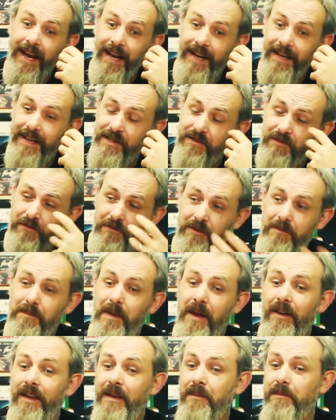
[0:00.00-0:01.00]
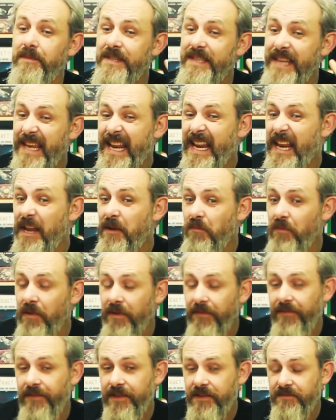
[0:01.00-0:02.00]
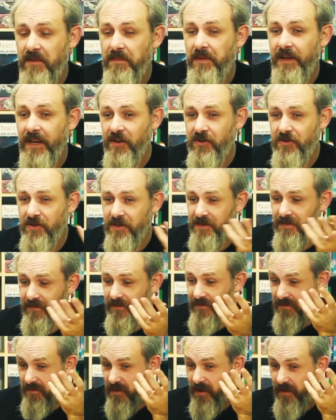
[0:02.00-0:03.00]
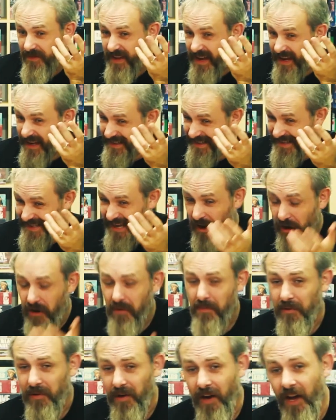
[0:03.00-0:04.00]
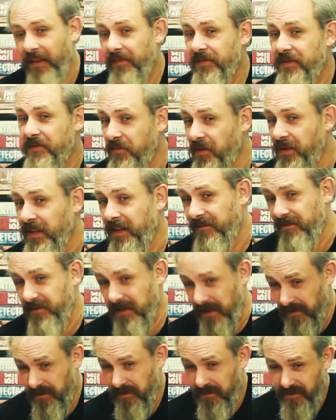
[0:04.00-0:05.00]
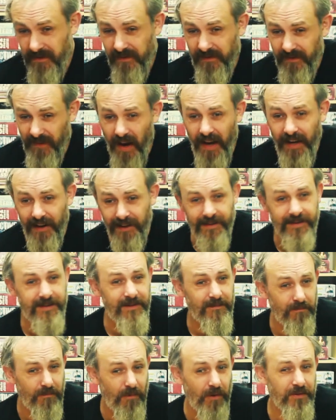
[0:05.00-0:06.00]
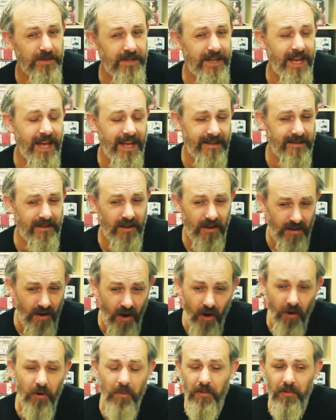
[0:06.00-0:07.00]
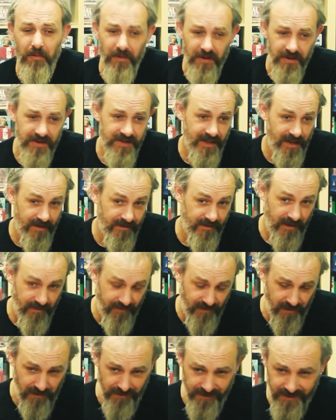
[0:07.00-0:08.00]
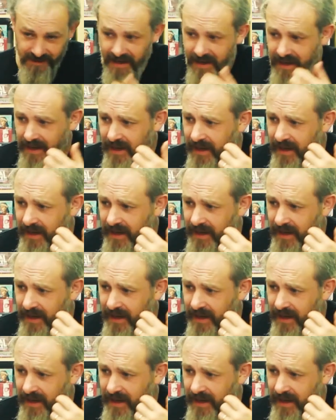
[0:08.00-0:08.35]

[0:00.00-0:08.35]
and it's all about him dealing with his repercussions of, of their terrible lives and what they the, the violence and wanton horribleness they, have caused.